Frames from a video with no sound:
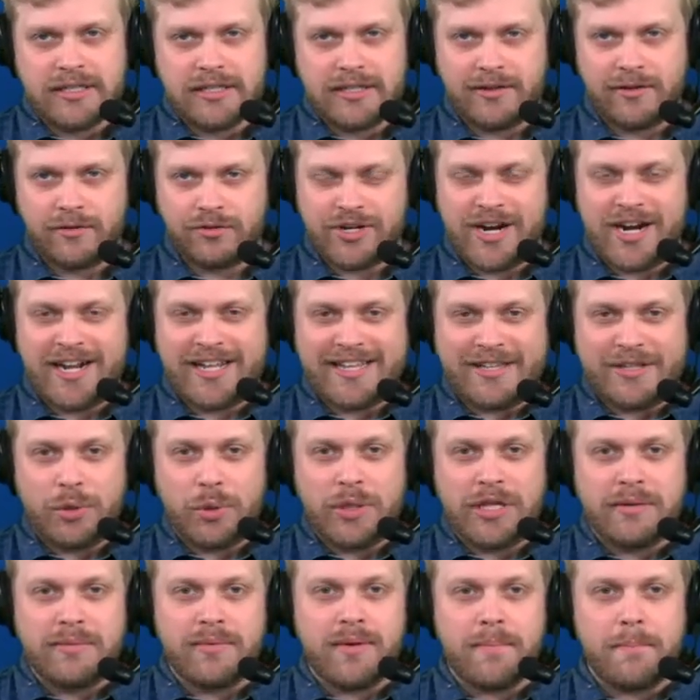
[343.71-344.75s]
You're trying to do
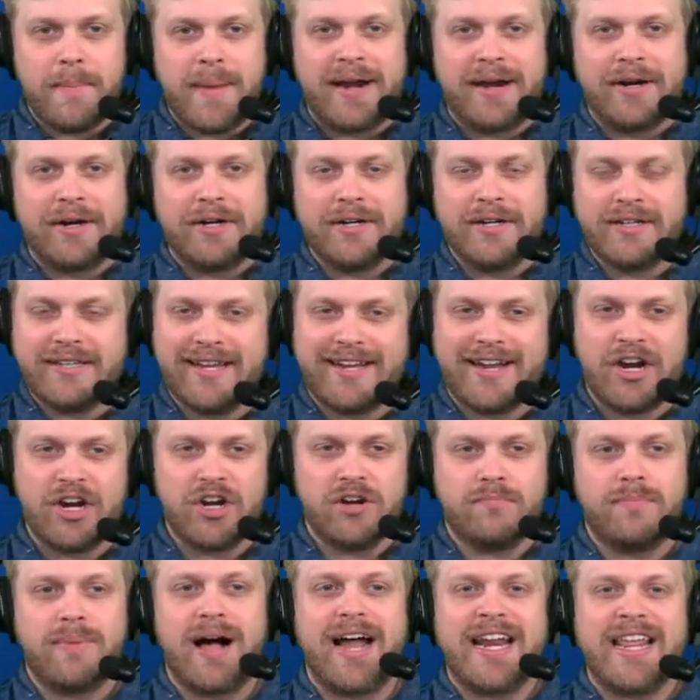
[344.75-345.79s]
a little bit better, take care of
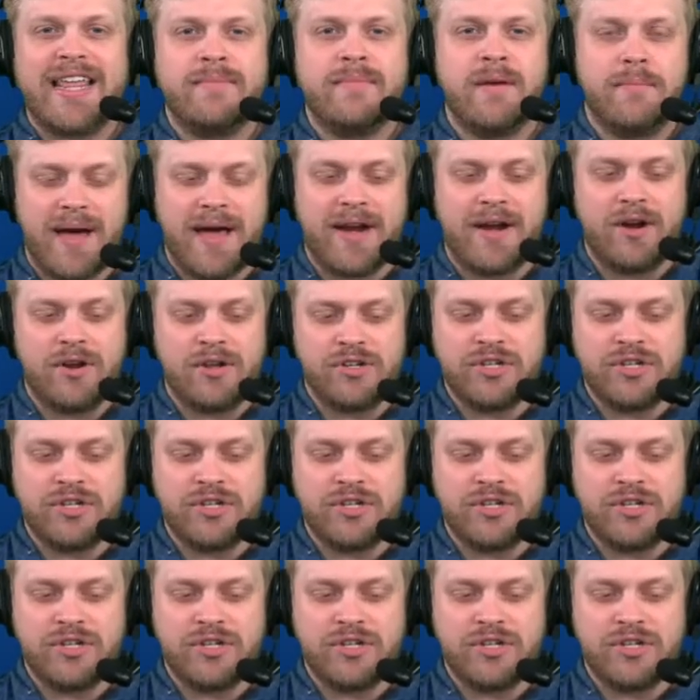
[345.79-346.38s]
your body a bit better,